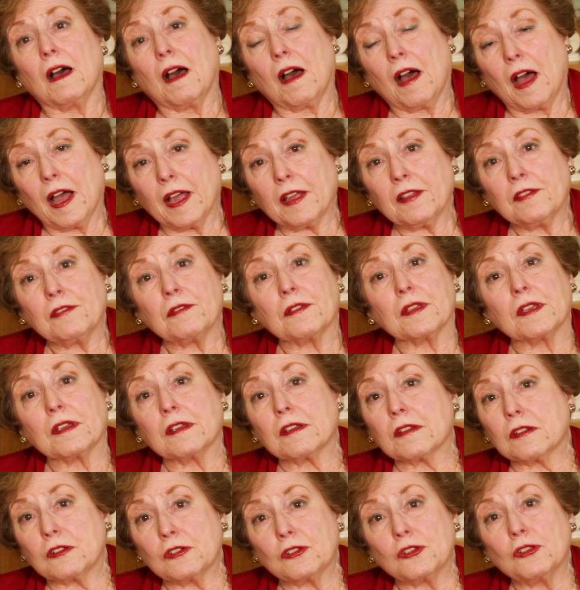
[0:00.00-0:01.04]
I
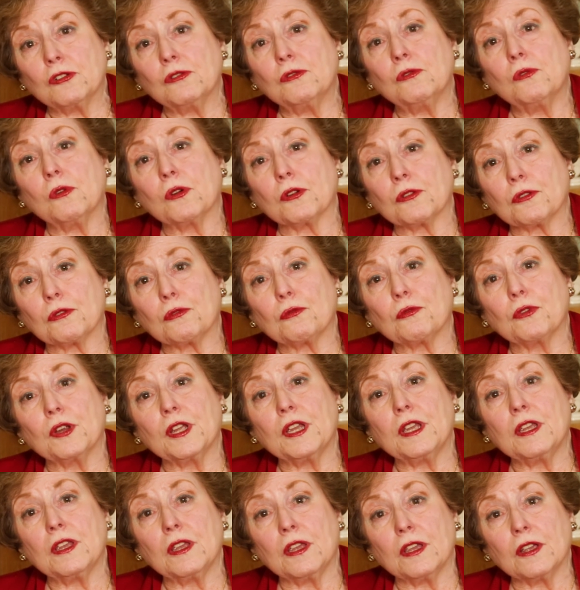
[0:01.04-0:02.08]
think in 2 or
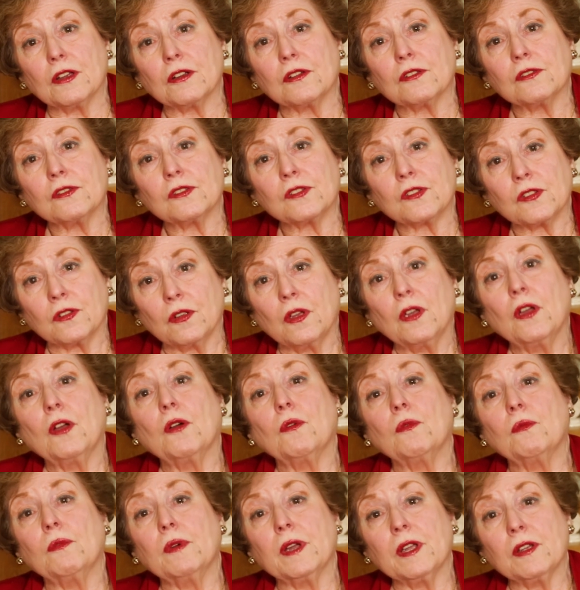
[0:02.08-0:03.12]
3 years,
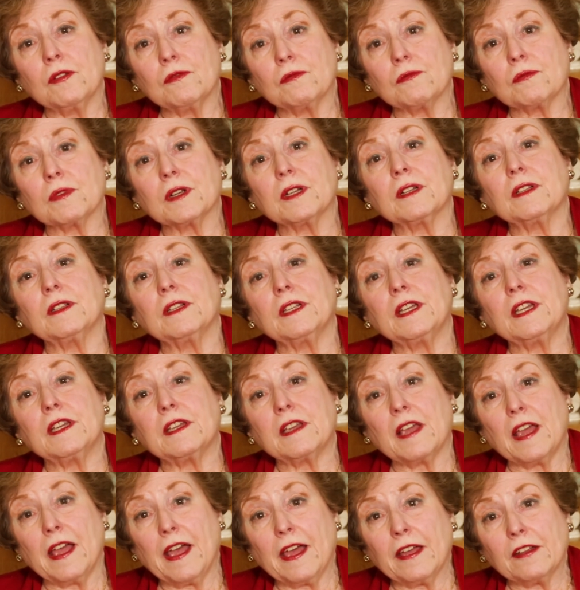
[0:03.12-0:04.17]
we really
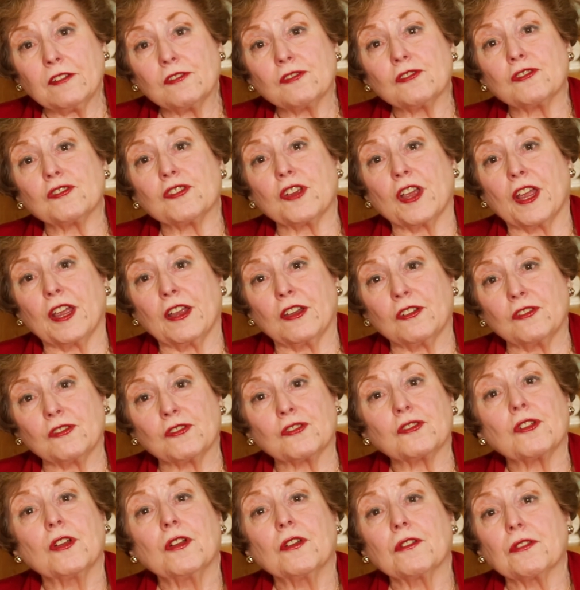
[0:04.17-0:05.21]
can
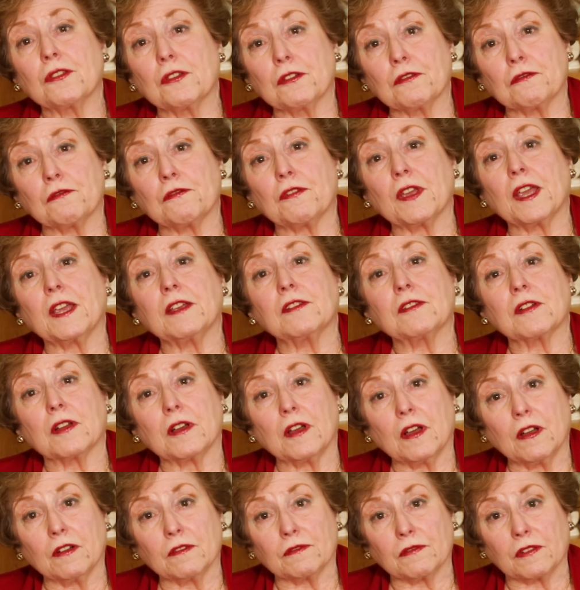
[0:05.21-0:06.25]
change the fate
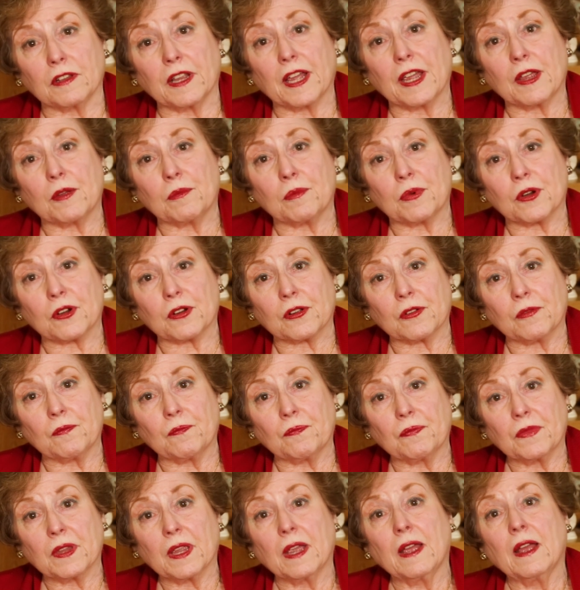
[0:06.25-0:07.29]
of labor,
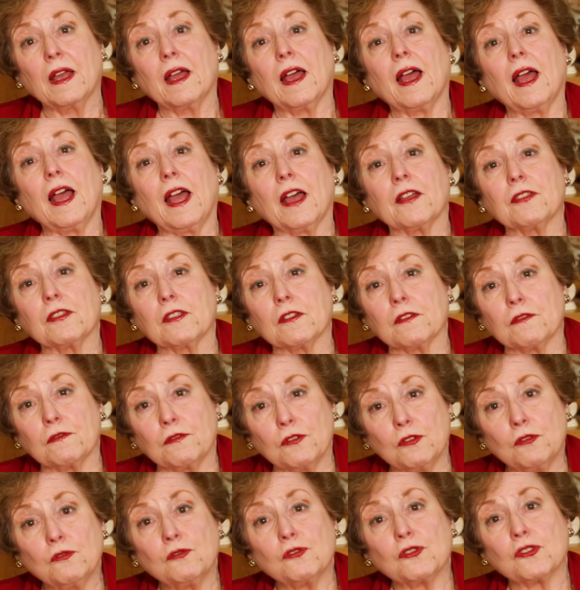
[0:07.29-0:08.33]
and the
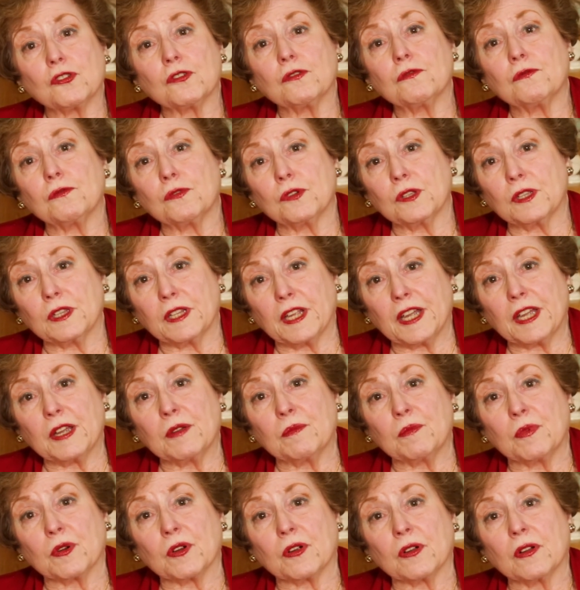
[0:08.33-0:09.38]
future for
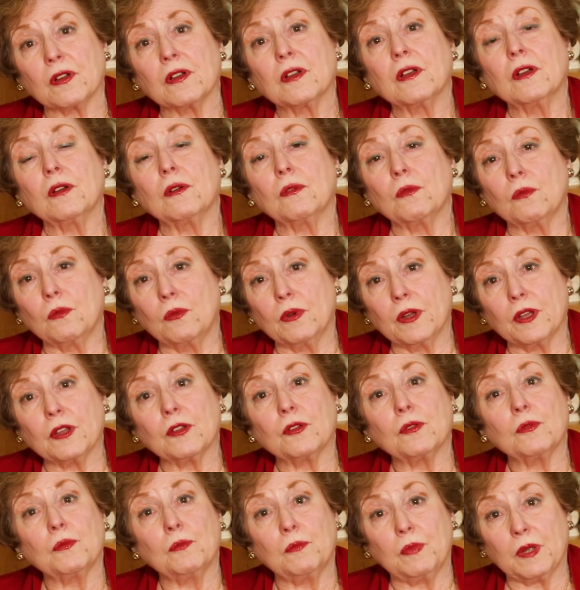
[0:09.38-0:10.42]
labor
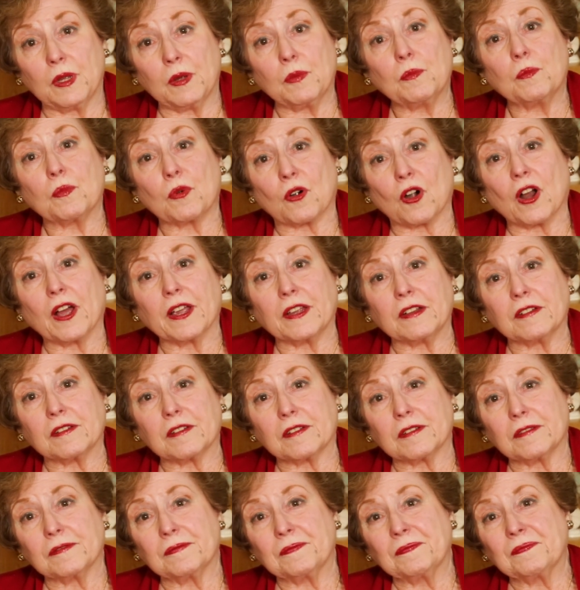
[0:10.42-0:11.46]
will be bright.